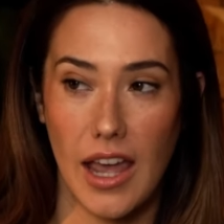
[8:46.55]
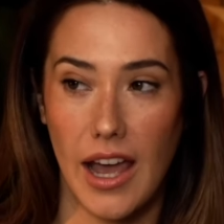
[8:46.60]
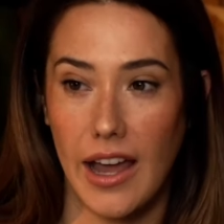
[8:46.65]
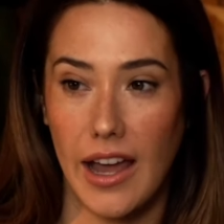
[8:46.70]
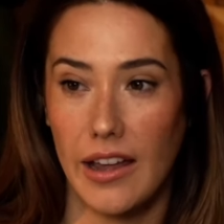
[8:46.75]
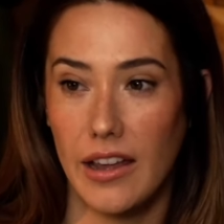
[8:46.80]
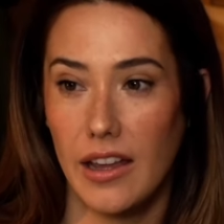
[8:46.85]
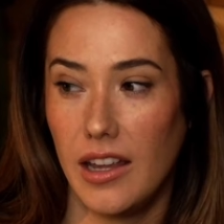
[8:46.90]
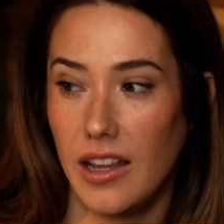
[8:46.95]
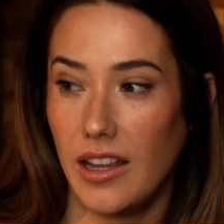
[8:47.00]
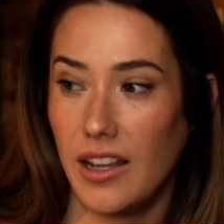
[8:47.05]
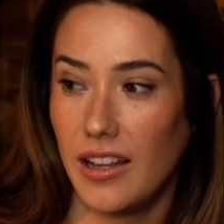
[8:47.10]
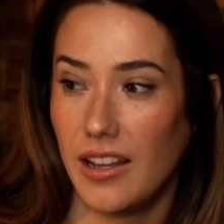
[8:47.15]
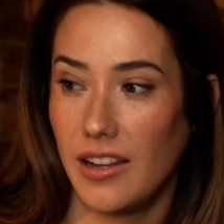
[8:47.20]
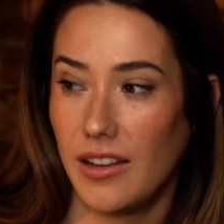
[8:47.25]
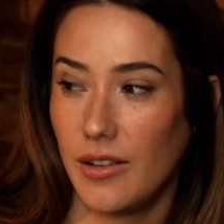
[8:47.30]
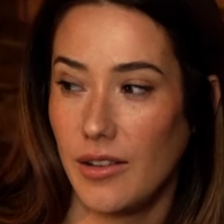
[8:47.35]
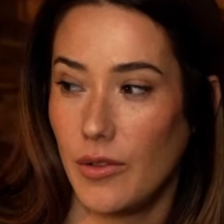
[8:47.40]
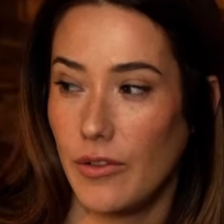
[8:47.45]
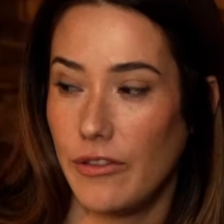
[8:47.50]
that
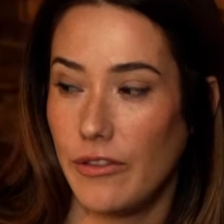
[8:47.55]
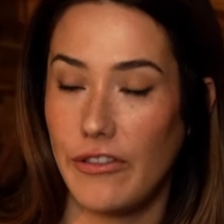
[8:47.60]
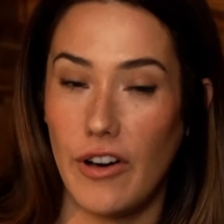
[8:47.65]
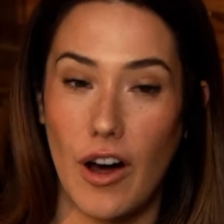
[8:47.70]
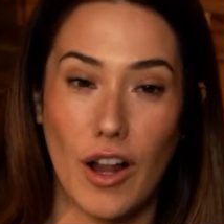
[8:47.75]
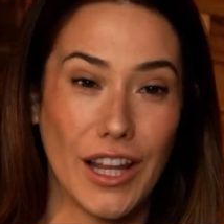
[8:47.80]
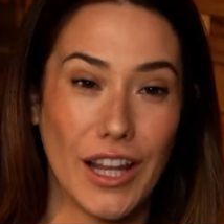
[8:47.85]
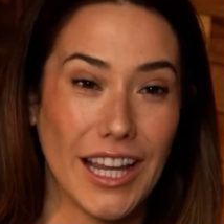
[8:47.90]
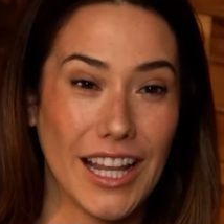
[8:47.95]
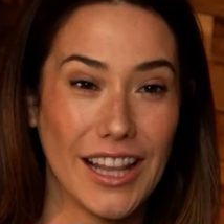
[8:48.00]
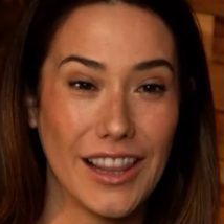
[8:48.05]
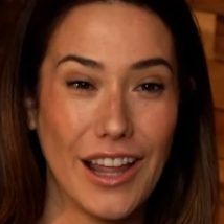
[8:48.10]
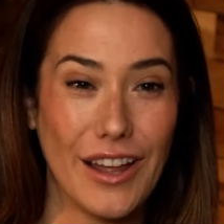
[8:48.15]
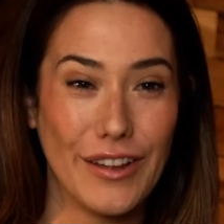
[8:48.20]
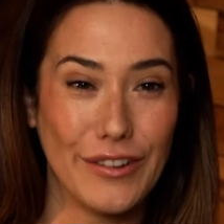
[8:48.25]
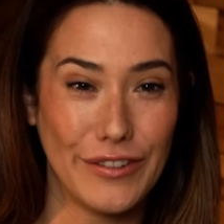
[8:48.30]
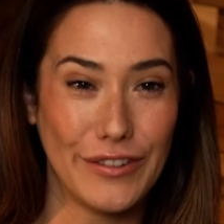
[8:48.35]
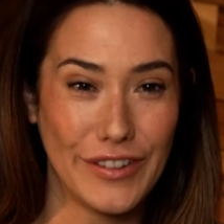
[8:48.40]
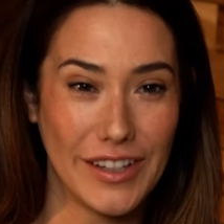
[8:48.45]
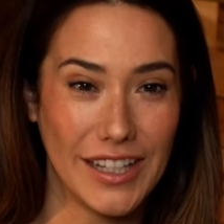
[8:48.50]
falling in
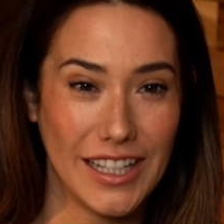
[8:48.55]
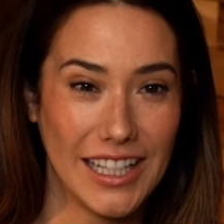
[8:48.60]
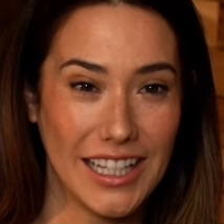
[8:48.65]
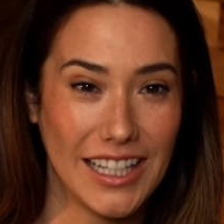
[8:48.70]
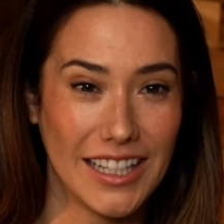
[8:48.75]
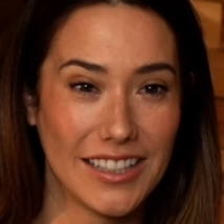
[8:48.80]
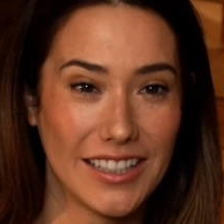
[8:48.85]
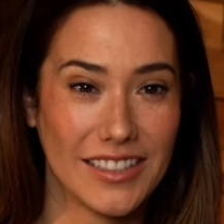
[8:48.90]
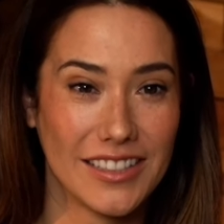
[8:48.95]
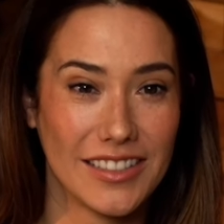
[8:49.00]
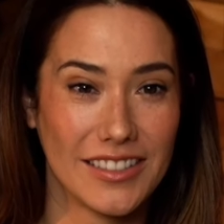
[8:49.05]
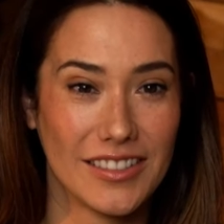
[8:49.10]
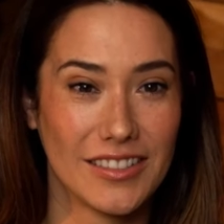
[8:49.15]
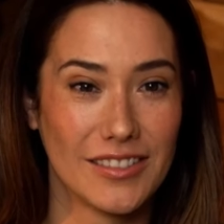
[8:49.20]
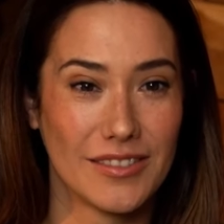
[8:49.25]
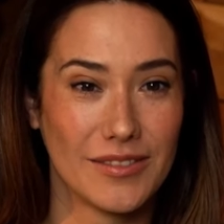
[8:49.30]
love feeling?